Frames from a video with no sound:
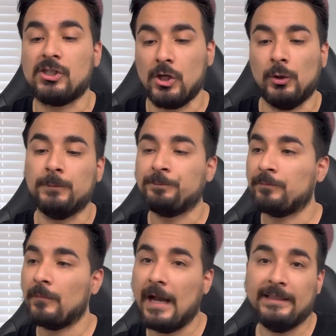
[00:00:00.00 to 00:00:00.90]
So
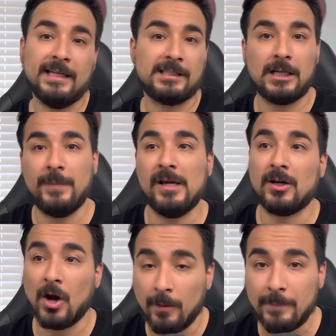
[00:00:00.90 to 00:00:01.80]
I think it's going to be a
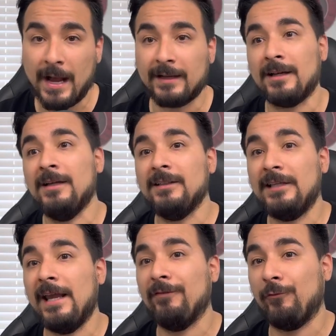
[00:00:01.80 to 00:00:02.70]
comeback
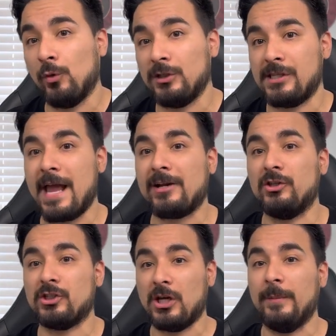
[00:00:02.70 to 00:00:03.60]
game for Zach
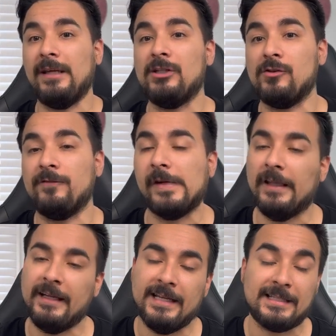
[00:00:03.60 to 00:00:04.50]
Ertz coming into
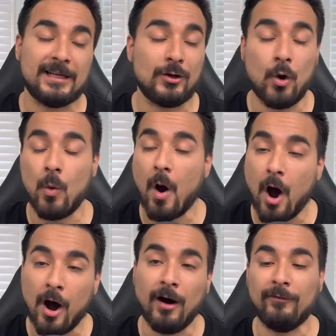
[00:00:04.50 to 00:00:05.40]
Philly, and he's going to go
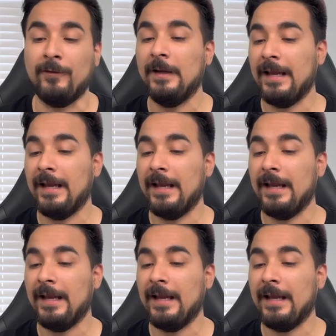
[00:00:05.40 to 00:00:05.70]
off,